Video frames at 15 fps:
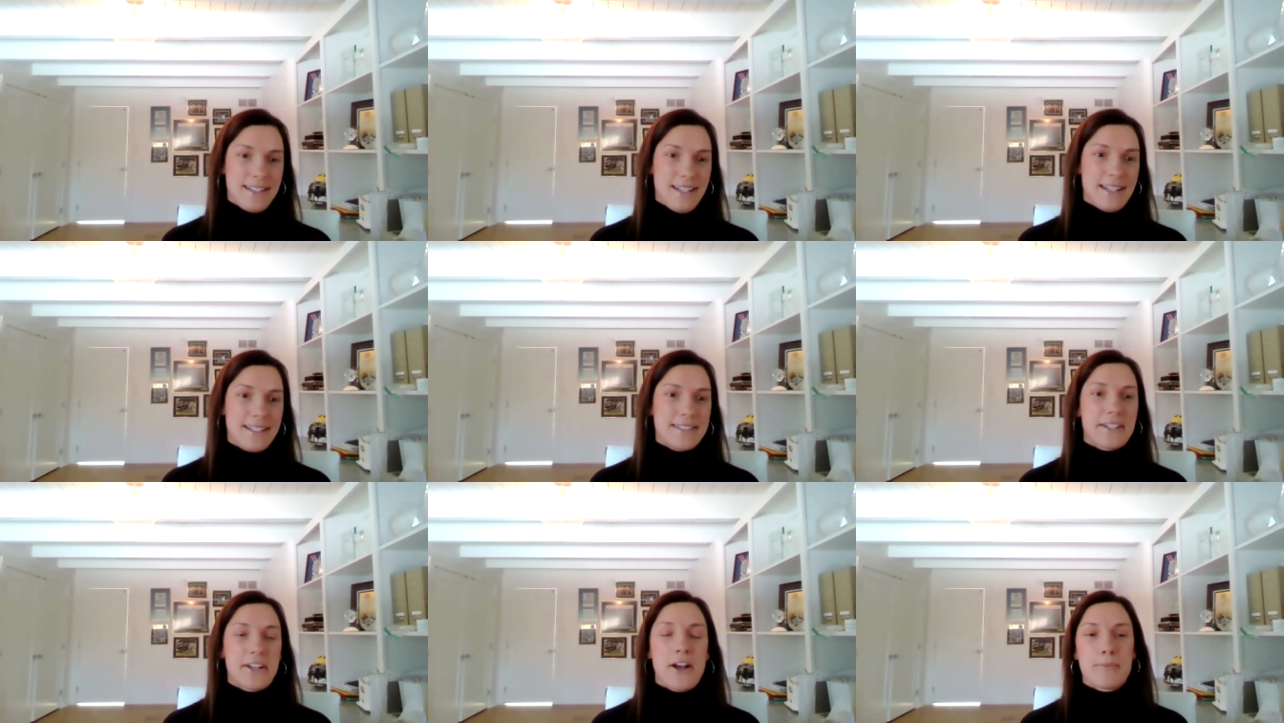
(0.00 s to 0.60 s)

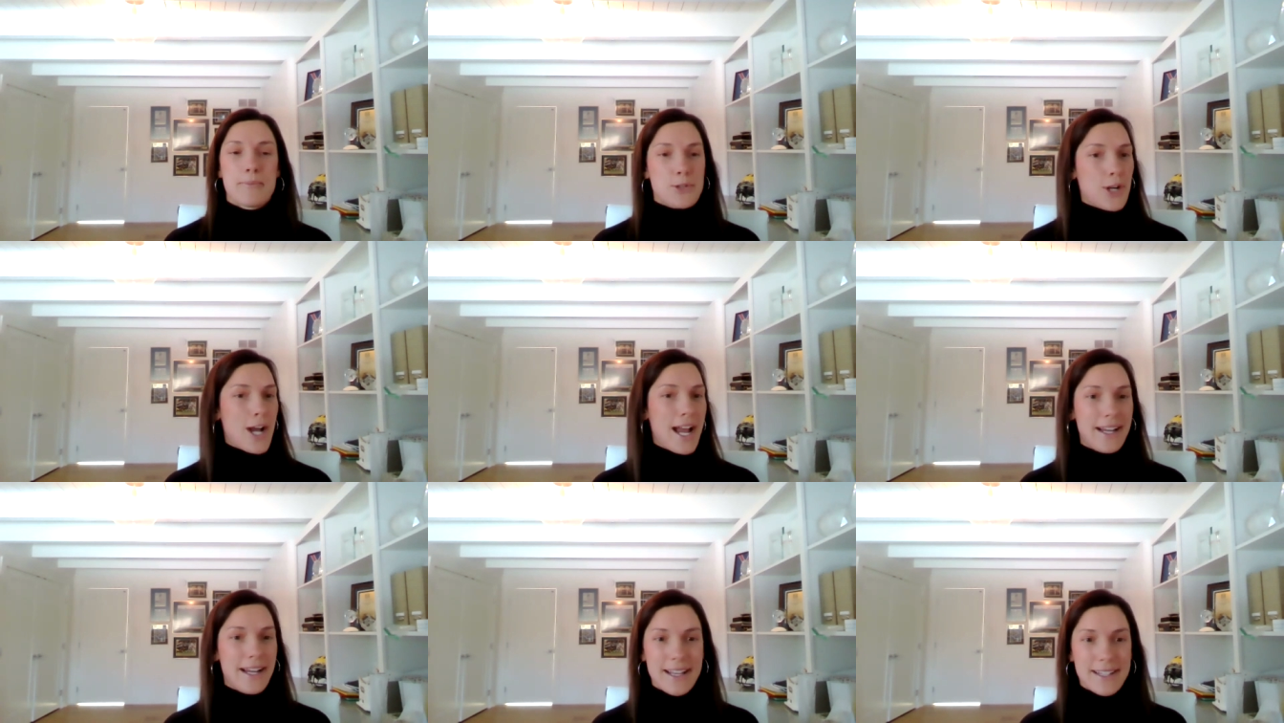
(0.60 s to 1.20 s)
it's a come
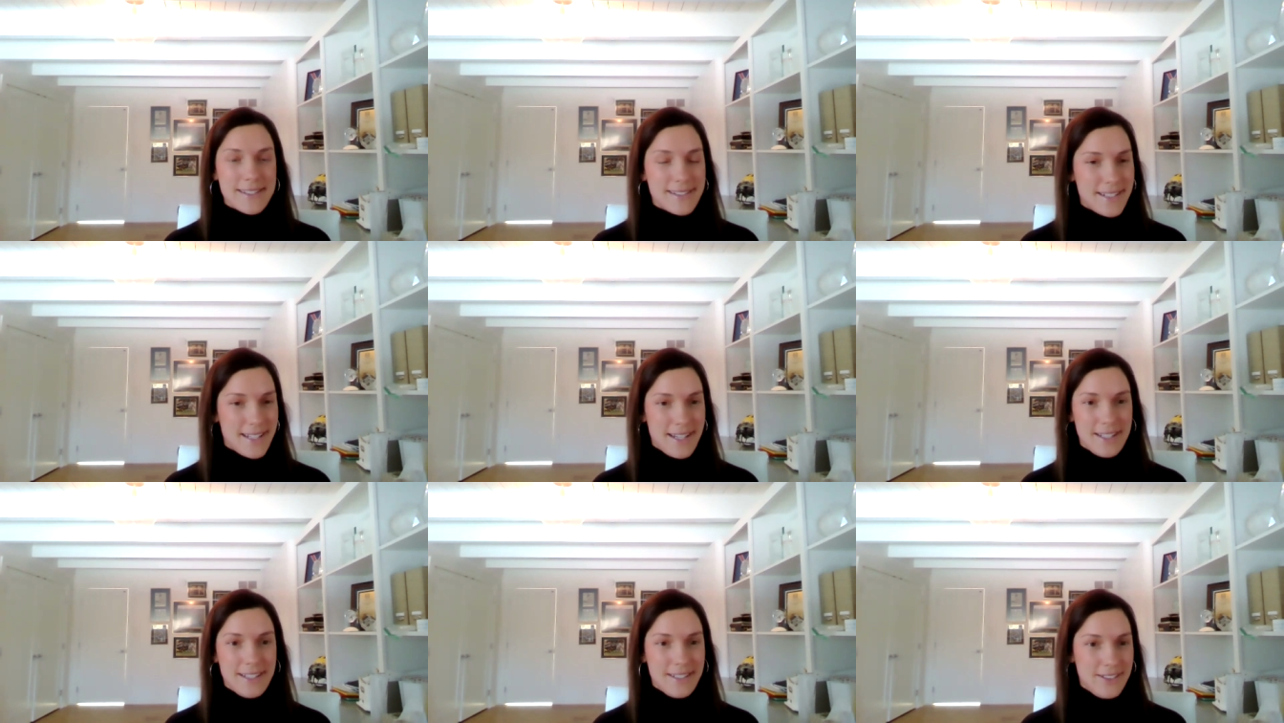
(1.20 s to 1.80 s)
try us
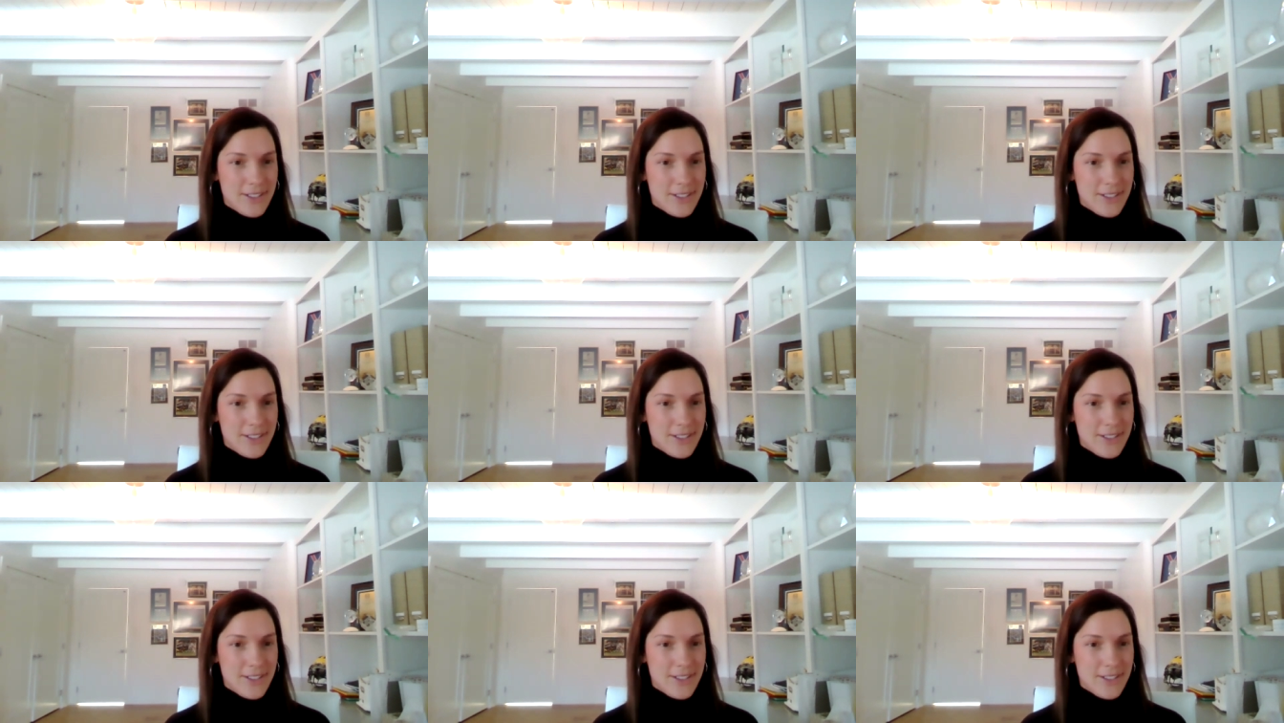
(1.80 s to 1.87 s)
and it,